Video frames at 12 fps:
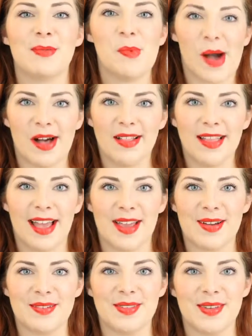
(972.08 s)
Well, I
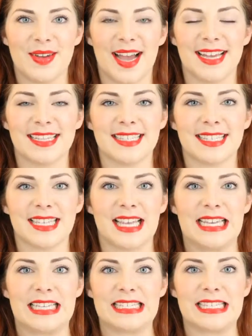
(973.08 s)
hope you guys
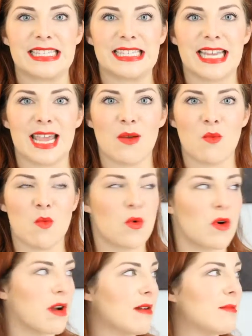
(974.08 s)
stay
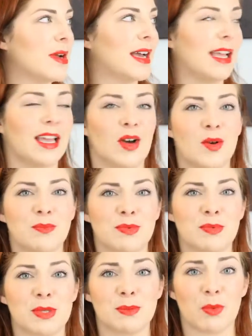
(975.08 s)
warm. I hope
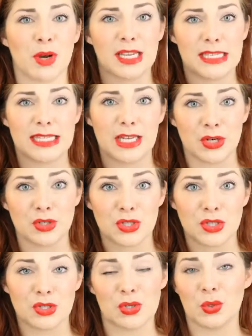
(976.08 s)
spring is here
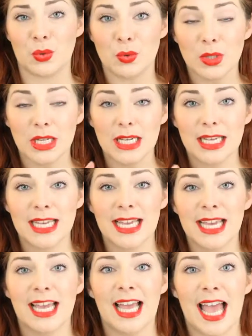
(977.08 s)
soon.
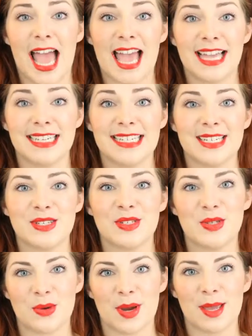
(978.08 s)
And
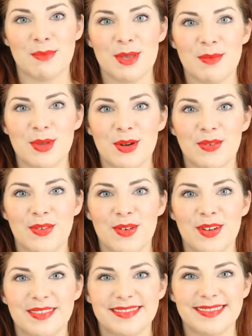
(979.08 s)
enjoy and be
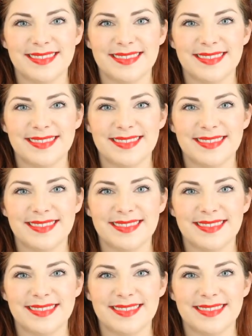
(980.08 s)
beautiful.